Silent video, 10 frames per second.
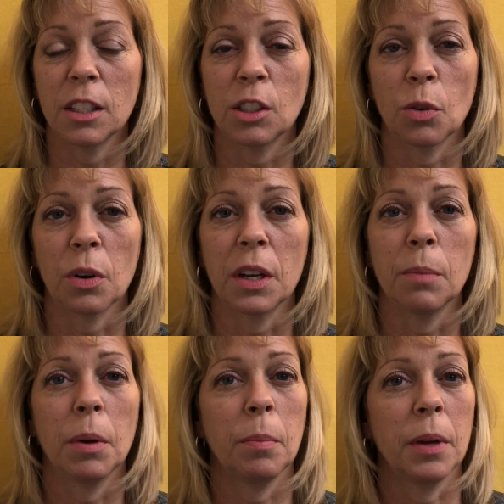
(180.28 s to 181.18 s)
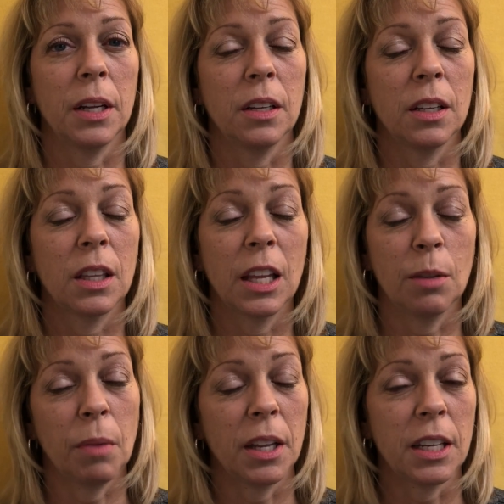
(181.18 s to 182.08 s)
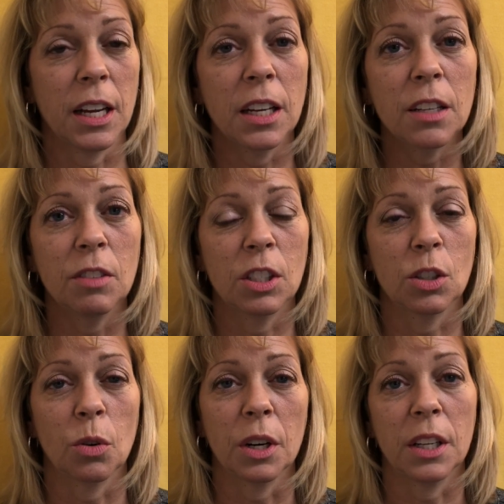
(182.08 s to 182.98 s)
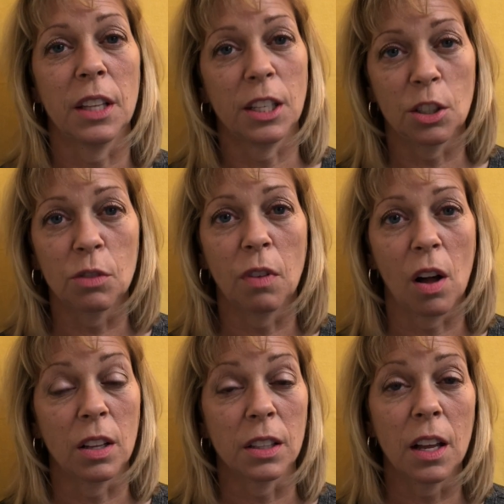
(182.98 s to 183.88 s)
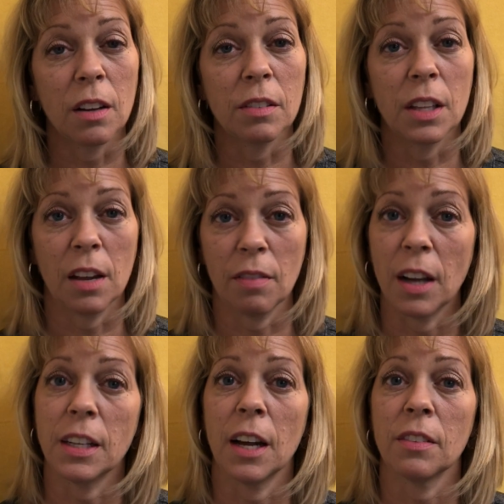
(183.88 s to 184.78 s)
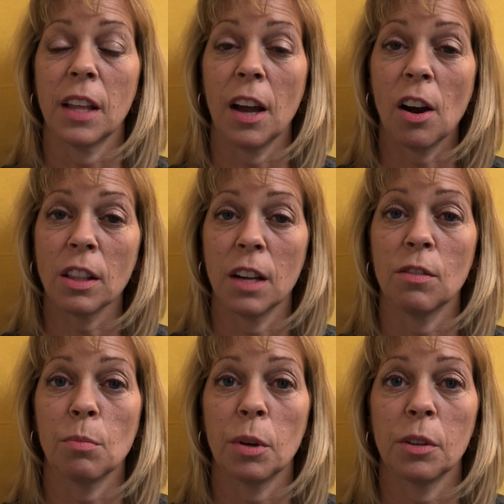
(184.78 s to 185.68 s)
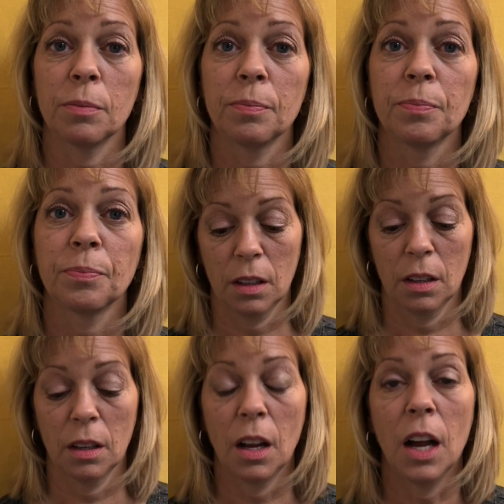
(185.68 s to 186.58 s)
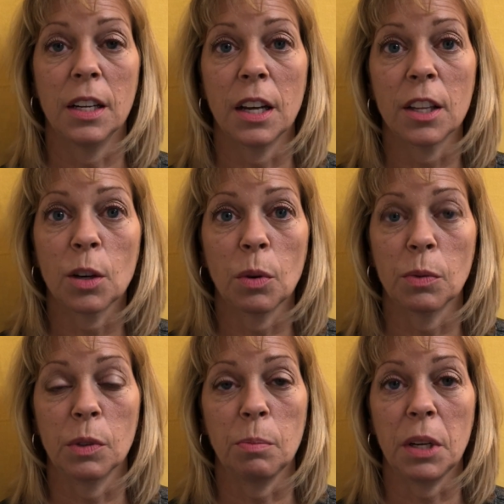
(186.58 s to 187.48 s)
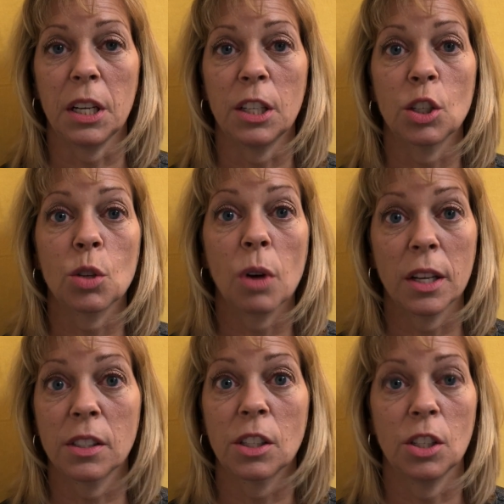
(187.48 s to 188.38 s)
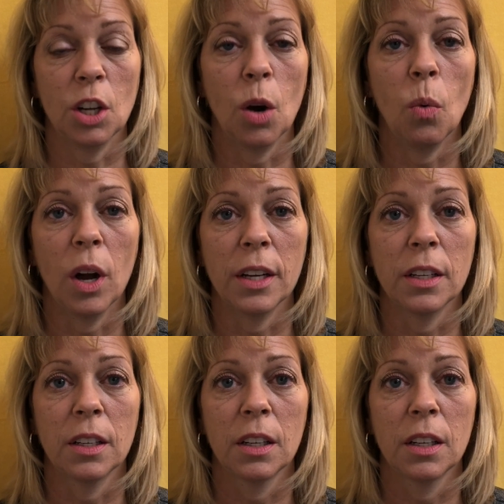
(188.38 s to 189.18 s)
of the story, but then by the end of the story, they do fall in love and they find out they are lovable. Another one would be trust no one.